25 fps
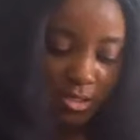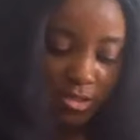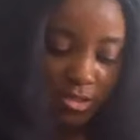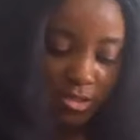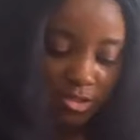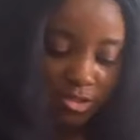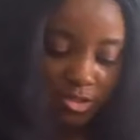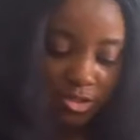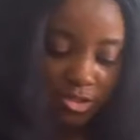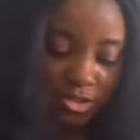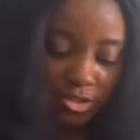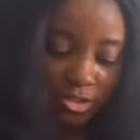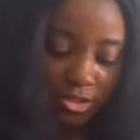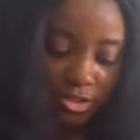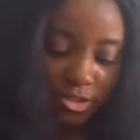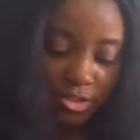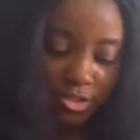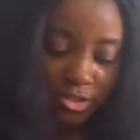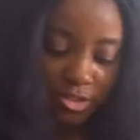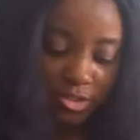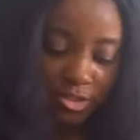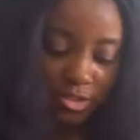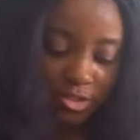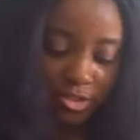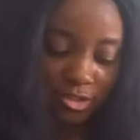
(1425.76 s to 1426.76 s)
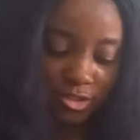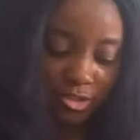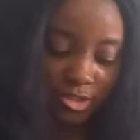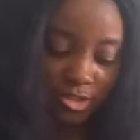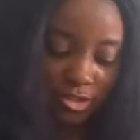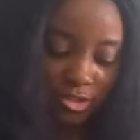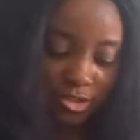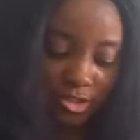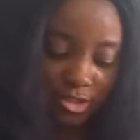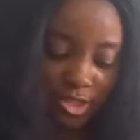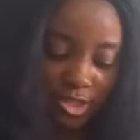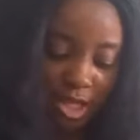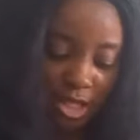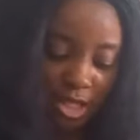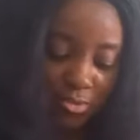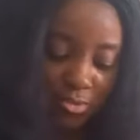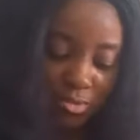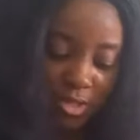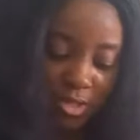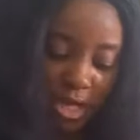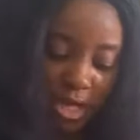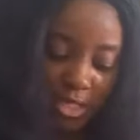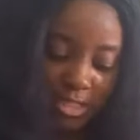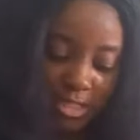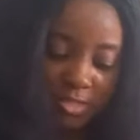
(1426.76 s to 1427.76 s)
doesn't just start
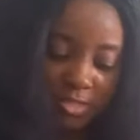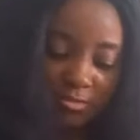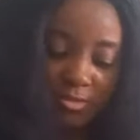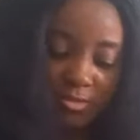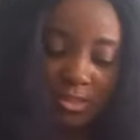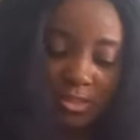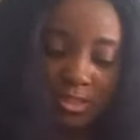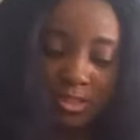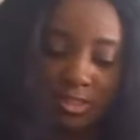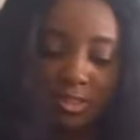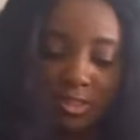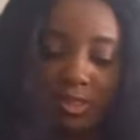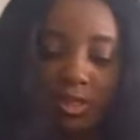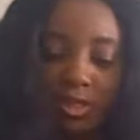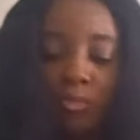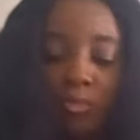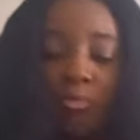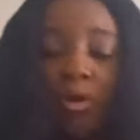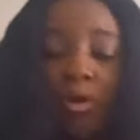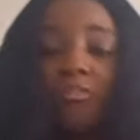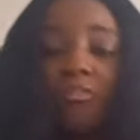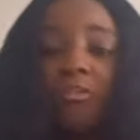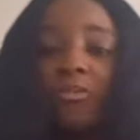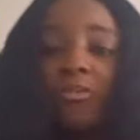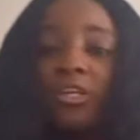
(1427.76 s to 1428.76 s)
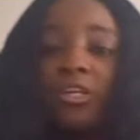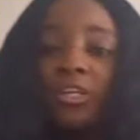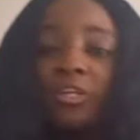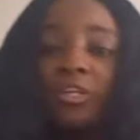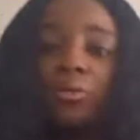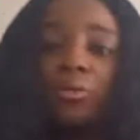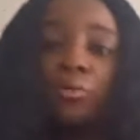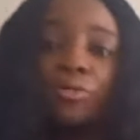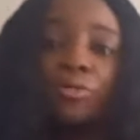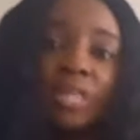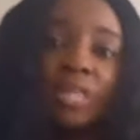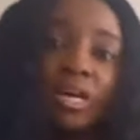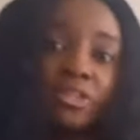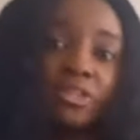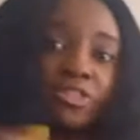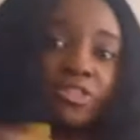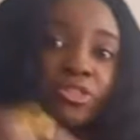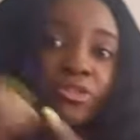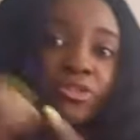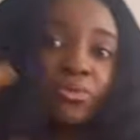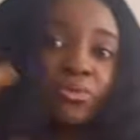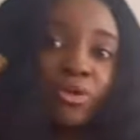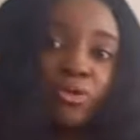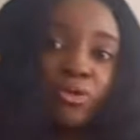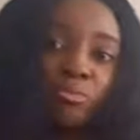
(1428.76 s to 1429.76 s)
with the activity. We have already looked
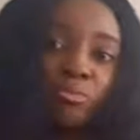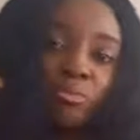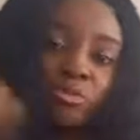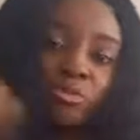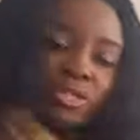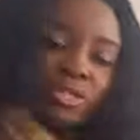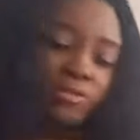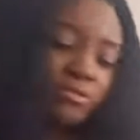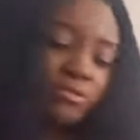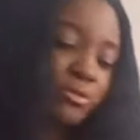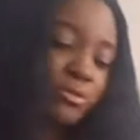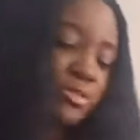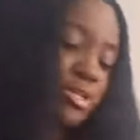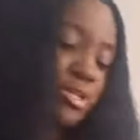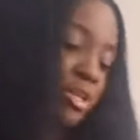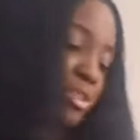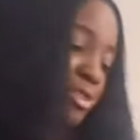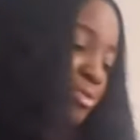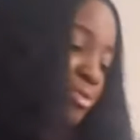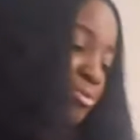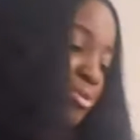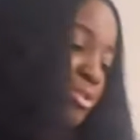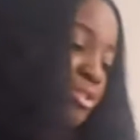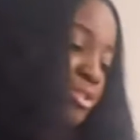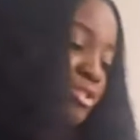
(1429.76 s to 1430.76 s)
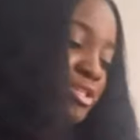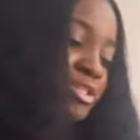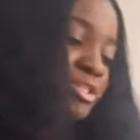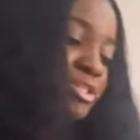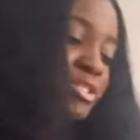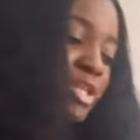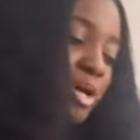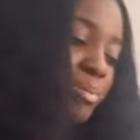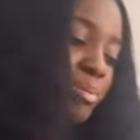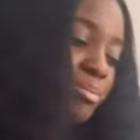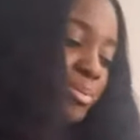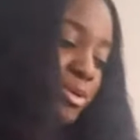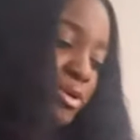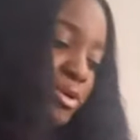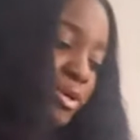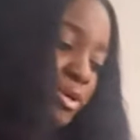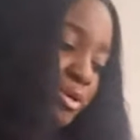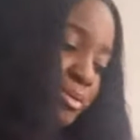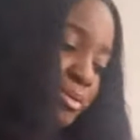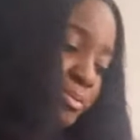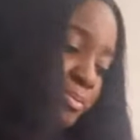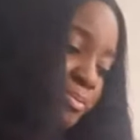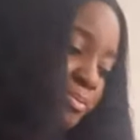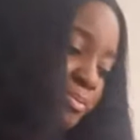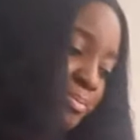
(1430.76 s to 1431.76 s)
at 3. We must have looked at 3. This is number